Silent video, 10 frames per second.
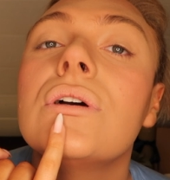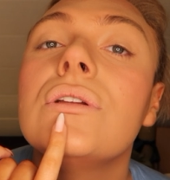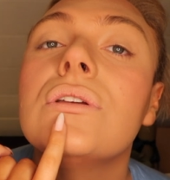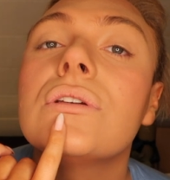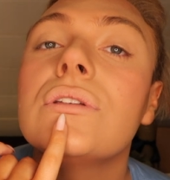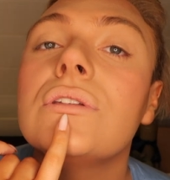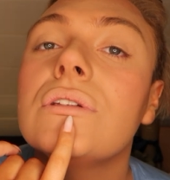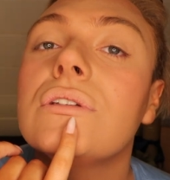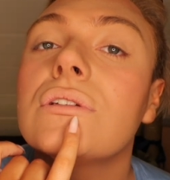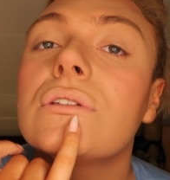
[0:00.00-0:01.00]
And you can
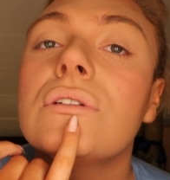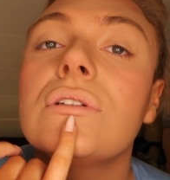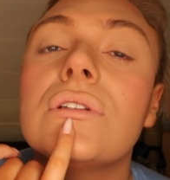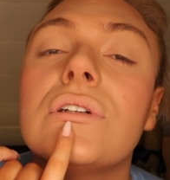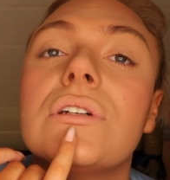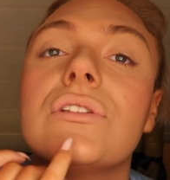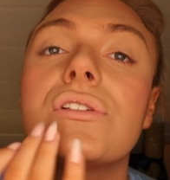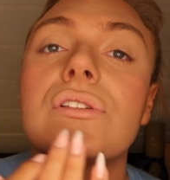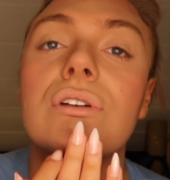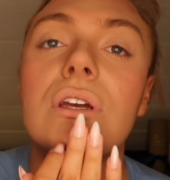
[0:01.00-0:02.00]
see just under there, it's
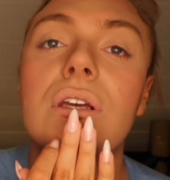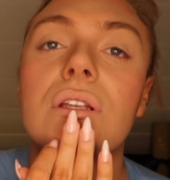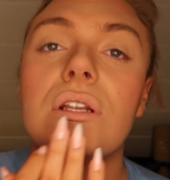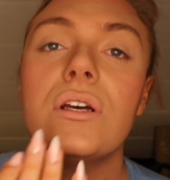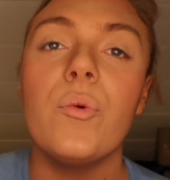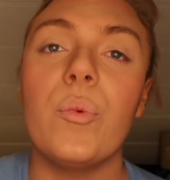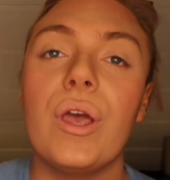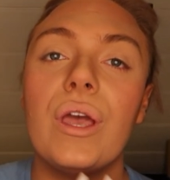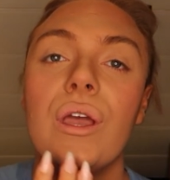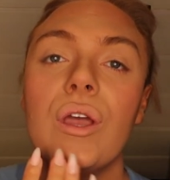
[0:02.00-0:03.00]
just created a little
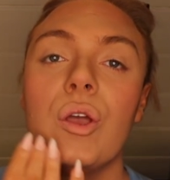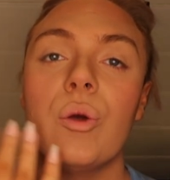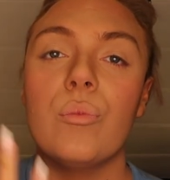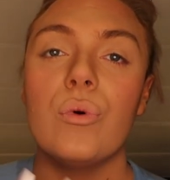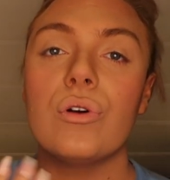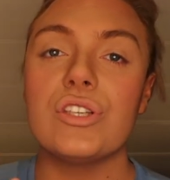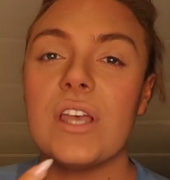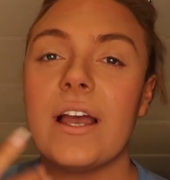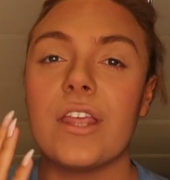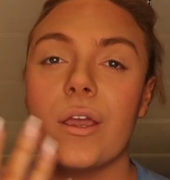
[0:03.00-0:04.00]
bit more
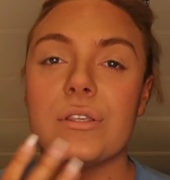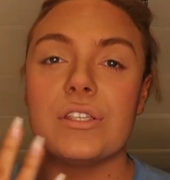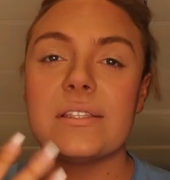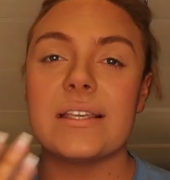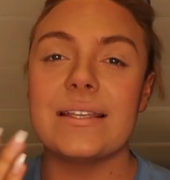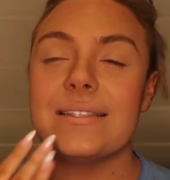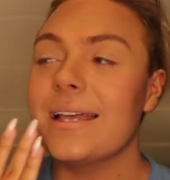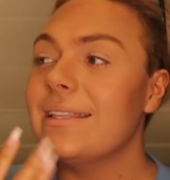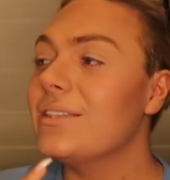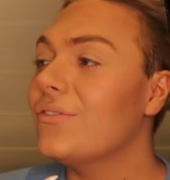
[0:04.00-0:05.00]
shadow. It's just like
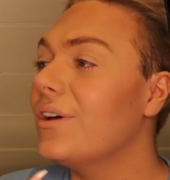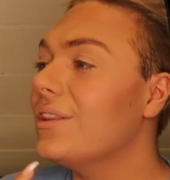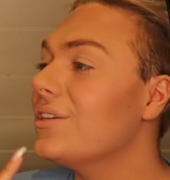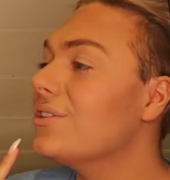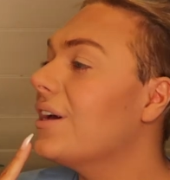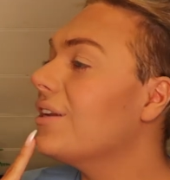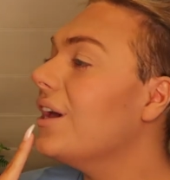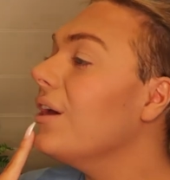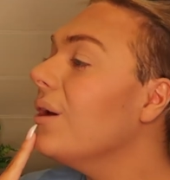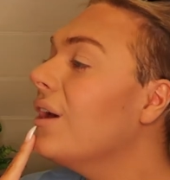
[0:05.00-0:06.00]
intensified the
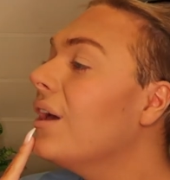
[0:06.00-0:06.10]
shadow.